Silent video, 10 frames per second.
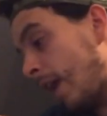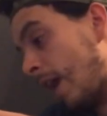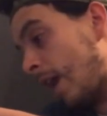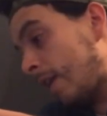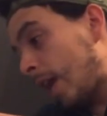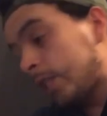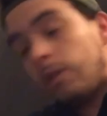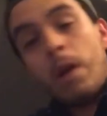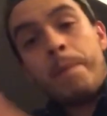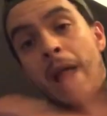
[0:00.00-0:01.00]
and
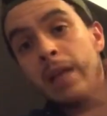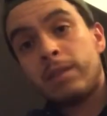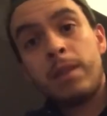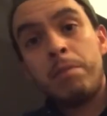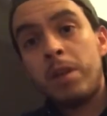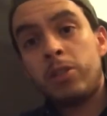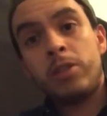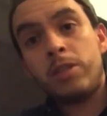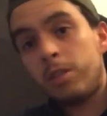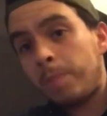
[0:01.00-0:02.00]
that's how I passed the
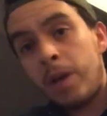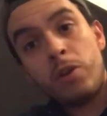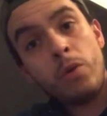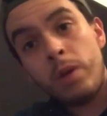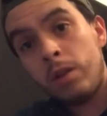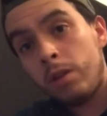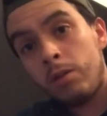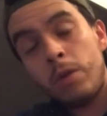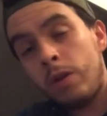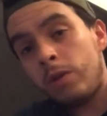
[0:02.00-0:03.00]
emissions, just by doing
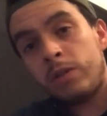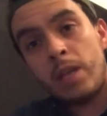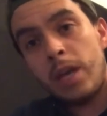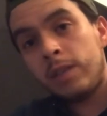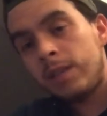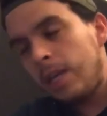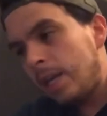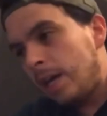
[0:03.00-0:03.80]
those things.